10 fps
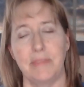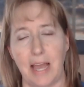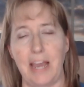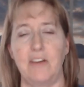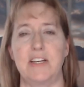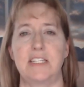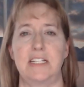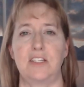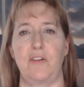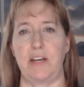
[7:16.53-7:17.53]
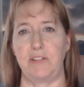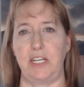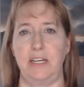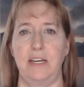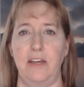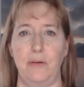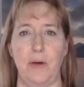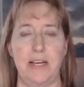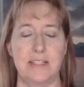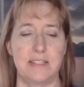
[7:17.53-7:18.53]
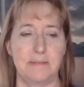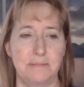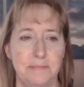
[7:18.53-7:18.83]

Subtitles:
IRS gets grouchy otherwise.